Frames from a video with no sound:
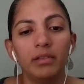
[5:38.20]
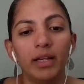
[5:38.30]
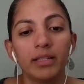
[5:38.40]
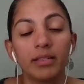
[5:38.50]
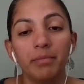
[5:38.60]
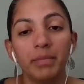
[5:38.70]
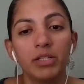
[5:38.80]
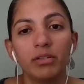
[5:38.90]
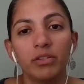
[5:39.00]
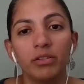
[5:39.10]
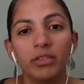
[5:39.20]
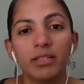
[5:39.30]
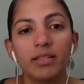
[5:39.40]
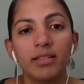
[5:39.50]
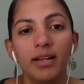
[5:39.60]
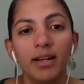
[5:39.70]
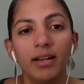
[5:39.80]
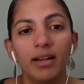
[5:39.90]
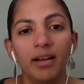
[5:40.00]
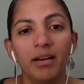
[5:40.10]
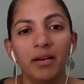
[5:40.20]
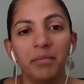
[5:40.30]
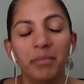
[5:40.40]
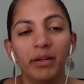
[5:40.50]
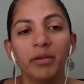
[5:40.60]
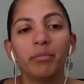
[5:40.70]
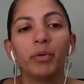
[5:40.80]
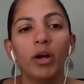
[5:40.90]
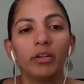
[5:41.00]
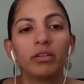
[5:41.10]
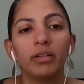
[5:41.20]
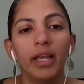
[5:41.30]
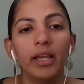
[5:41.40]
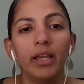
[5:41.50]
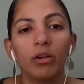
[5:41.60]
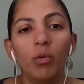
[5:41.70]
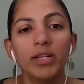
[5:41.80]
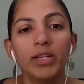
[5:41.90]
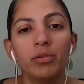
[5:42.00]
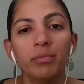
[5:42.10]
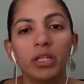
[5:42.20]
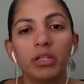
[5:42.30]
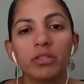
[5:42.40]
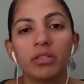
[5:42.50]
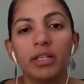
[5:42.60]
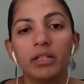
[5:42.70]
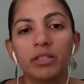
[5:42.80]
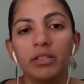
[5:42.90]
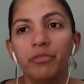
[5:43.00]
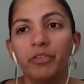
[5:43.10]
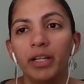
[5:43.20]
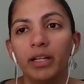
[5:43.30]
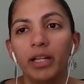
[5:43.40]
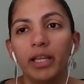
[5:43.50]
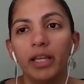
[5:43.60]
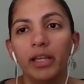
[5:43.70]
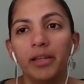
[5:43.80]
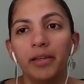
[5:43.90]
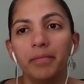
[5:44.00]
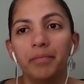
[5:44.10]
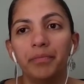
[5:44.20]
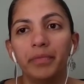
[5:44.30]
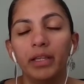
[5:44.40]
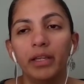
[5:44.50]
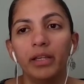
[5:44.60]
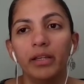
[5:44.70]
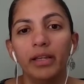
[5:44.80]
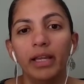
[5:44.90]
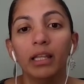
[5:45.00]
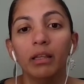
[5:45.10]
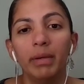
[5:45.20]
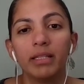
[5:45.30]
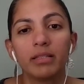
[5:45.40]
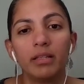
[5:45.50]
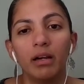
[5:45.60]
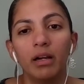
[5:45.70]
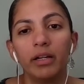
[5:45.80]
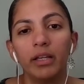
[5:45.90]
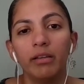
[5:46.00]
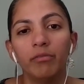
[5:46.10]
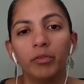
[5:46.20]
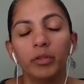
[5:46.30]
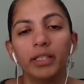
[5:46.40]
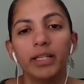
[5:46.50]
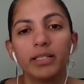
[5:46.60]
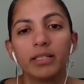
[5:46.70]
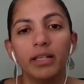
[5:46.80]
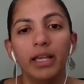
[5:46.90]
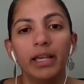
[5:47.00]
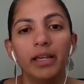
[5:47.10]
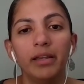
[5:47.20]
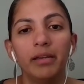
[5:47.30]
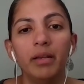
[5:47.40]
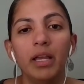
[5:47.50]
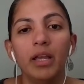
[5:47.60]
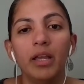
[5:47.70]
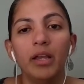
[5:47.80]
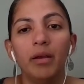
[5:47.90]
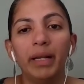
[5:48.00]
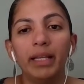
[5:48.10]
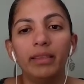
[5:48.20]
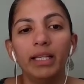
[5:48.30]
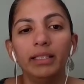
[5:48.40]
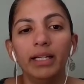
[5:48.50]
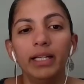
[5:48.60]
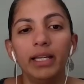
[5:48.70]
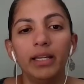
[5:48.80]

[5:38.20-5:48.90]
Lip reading: as I mentioned, this is a very broad question because there's different elements that influence this. But I think that